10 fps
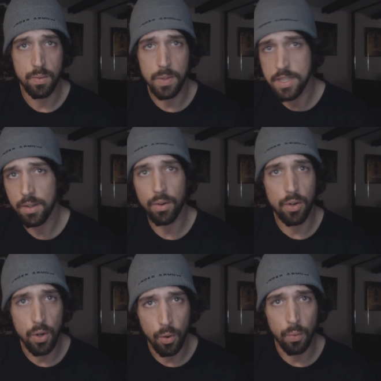We still
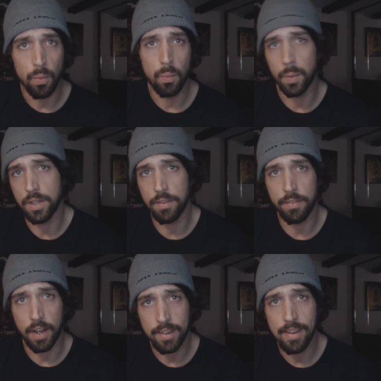don't know what the
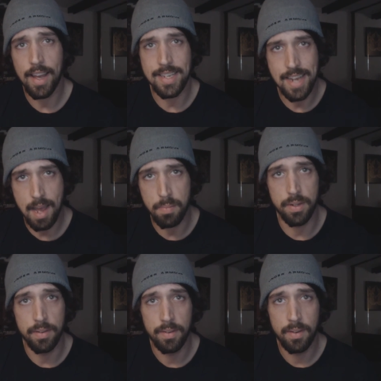fuck has
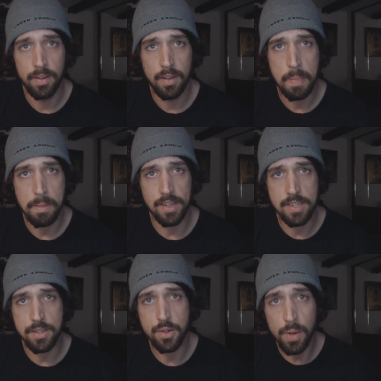happened. And
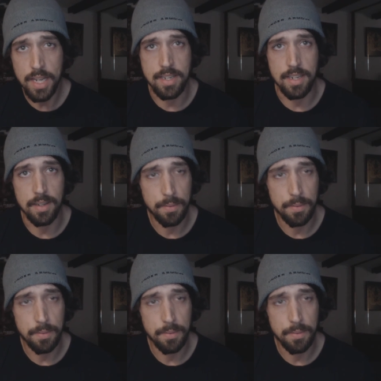this is crazy,